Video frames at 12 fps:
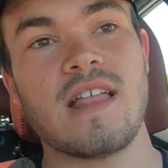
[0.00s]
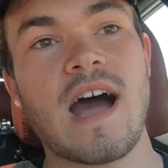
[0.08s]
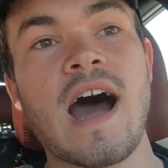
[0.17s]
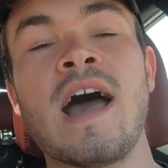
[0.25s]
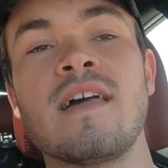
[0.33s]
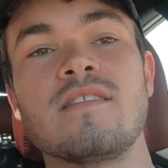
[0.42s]

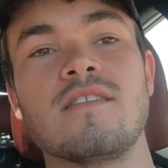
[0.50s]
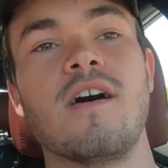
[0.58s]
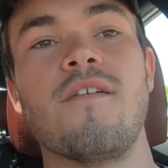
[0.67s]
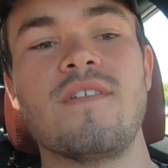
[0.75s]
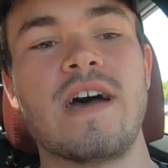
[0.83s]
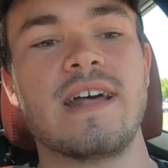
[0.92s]
I
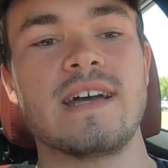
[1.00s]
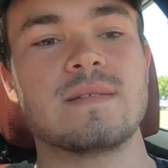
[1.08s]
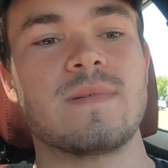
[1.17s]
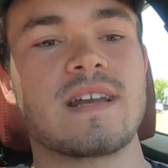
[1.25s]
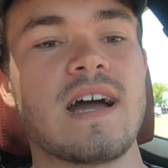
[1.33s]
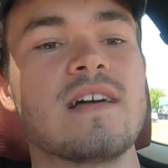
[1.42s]
love that
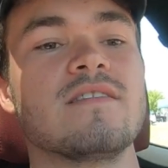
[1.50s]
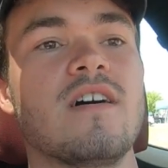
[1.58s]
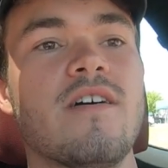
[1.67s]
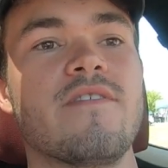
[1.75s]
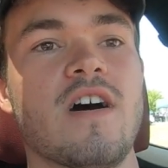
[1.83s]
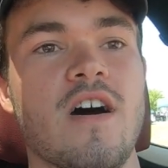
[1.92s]
aspect. I
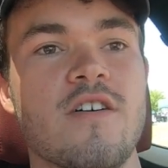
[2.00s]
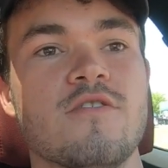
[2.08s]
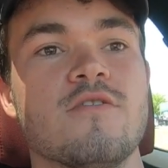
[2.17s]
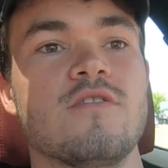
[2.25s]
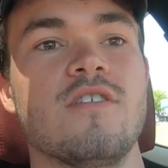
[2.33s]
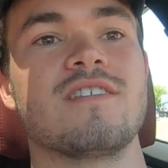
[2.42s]
love
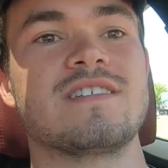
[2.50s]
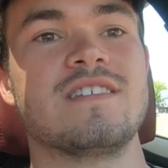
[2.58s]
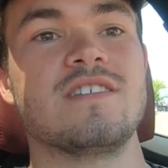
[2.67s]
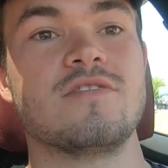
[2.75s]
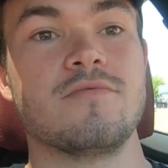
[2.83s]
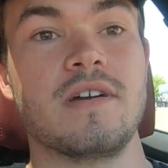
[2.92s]
underdog
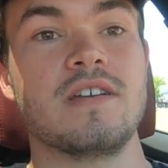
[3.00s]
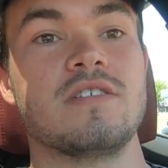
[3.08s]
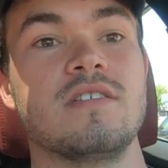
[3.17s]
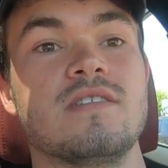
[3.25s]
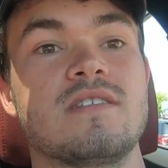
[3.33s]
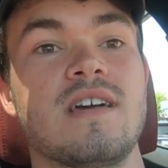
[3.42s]

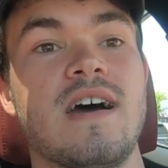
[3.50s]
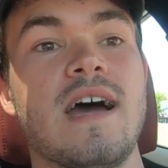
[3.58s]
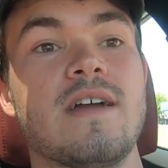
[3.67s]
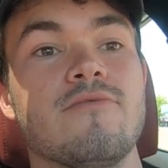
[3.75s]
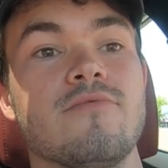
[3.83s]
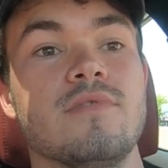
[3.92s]
situations.
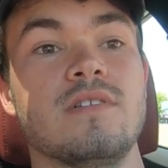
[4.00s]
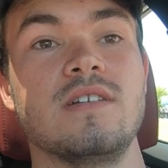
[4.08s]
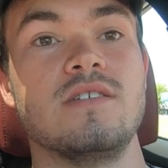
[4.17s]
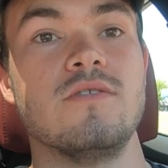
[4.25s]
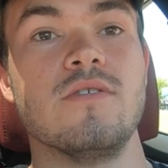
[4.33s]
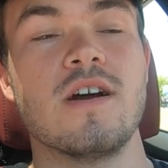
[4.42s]
I really
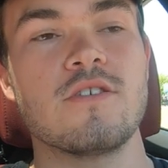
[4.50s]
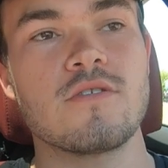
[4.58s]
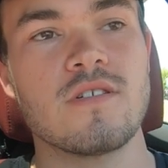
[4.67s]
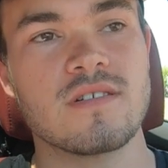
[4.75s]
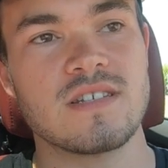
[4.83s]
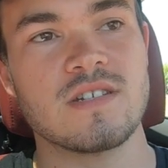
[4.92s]
do.
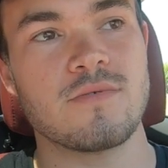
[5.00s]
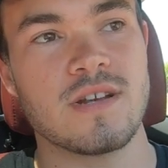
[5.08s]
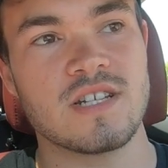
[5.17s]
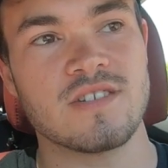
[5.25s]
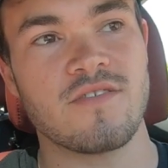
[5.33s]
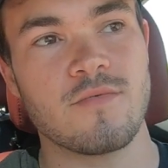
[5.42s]
Underdog
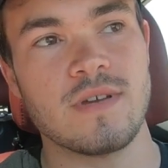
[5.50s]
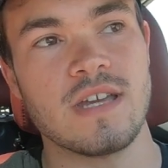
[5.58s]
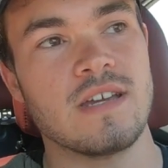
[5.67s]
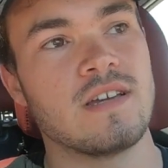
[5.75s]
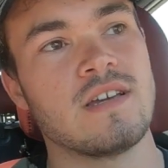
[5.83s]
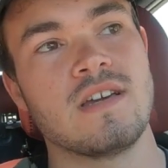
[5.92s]
situations for
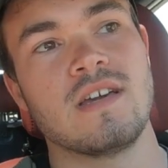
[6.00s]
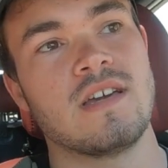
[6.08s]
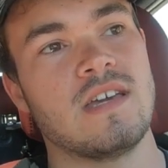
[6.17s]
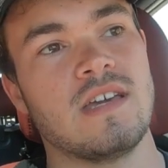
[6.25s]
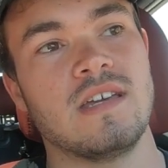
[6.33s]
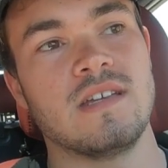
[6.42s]
me,
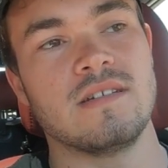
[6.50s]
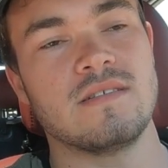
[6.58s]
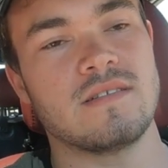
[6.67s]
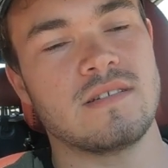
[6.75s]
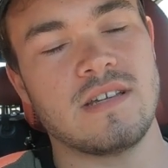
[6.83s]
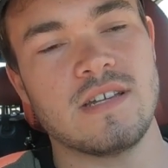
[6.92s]
it
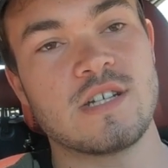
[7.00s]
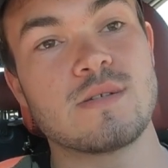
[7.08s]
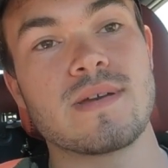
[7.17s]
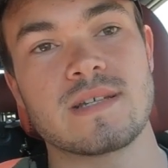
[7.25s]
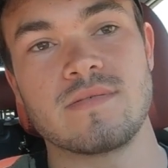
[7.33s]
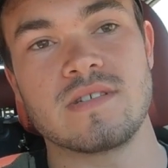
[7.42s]
just
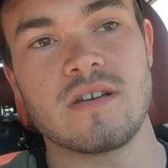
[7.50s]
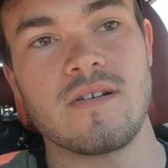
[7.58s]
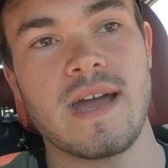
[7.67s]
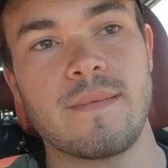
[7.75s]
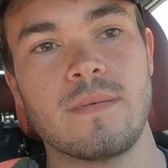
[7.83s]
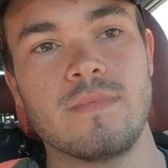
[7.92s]
makes me so
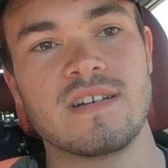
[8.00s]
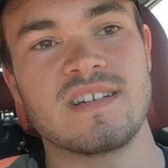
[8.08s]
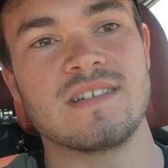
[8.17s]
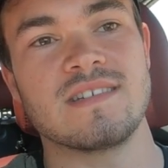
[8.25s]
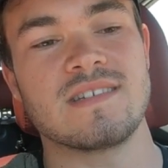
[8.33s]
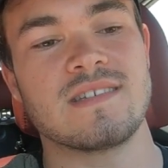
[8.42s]
happy,
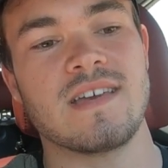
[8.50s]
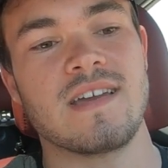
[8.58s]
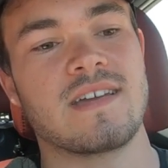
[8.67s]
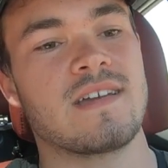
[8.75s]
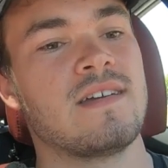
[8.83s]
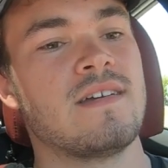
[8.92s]
because
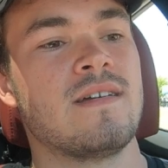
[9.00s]
like